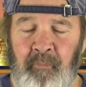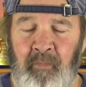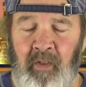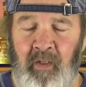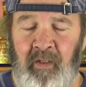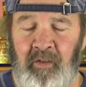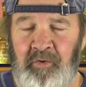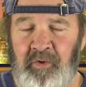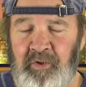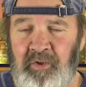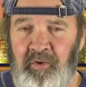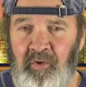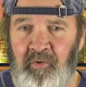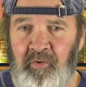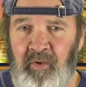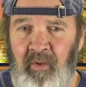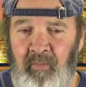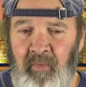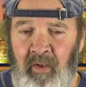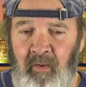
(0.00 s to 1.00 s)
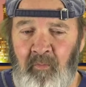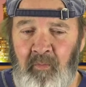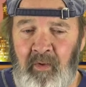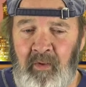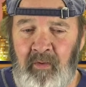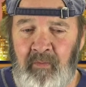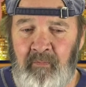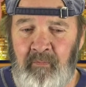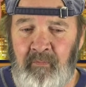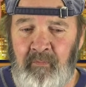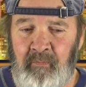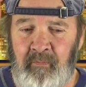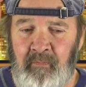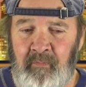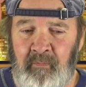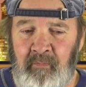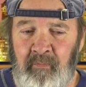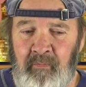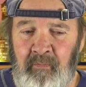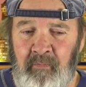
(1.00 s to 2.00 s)
And I just looked at him and I went,
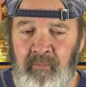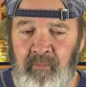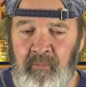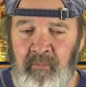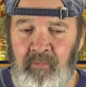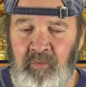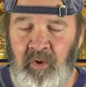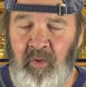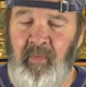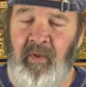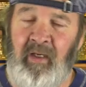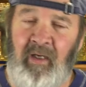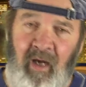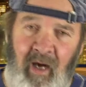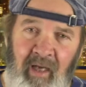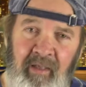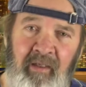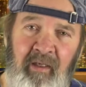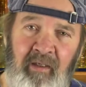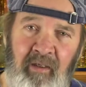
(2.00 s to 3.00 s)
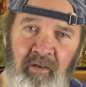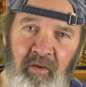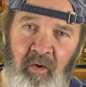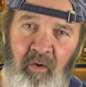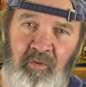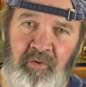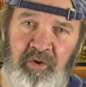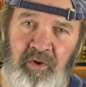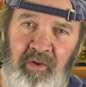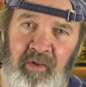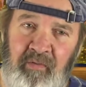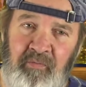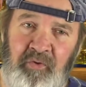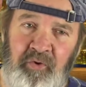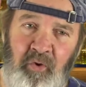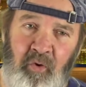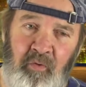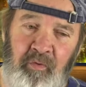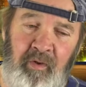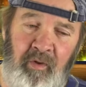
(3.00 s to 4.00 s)
"You mean I need a long sleeve
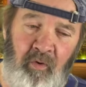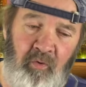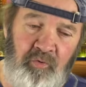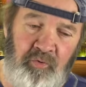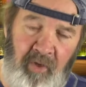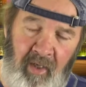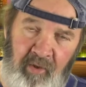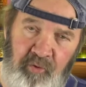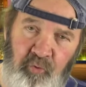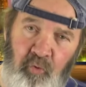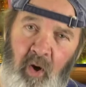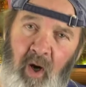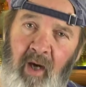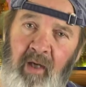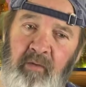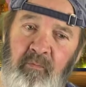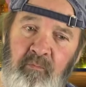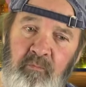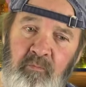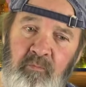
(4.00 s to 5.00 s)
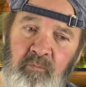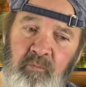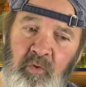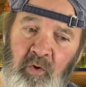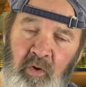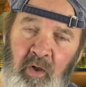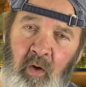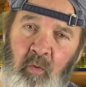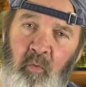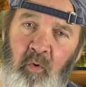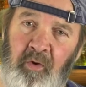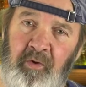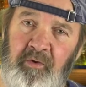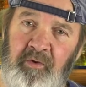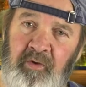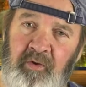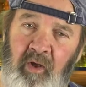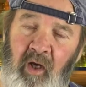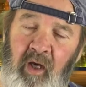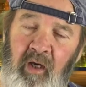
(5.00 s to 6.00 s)
shirt?" And he goes, "That's right. You're not working
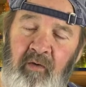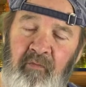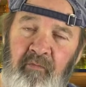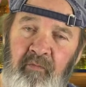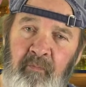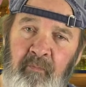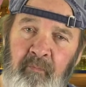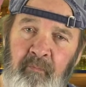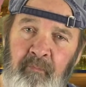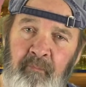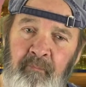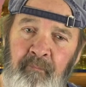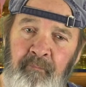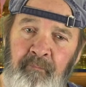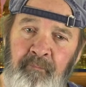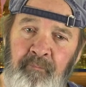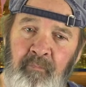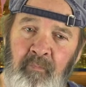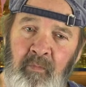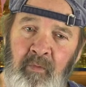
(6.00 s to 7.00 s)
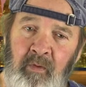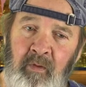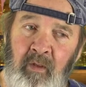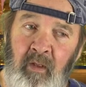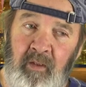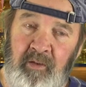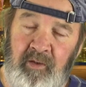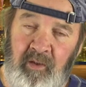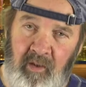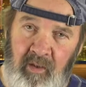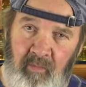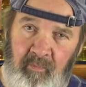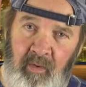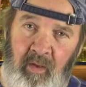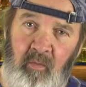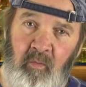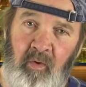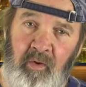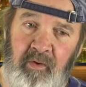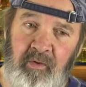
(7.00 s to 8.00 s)
safe." I said, "I'm
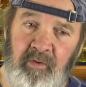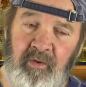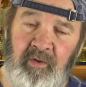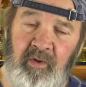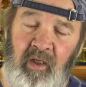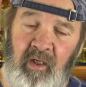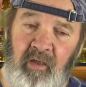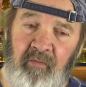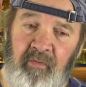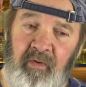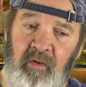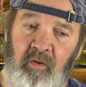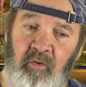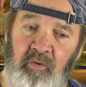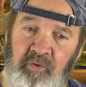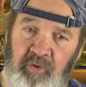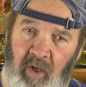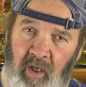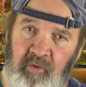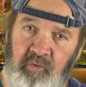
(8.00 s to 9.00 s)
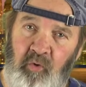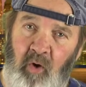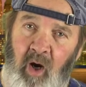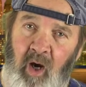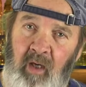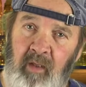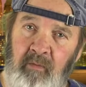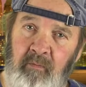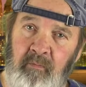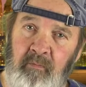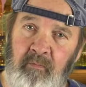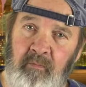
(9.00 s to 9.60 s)
not working safe." He goes, "That's right."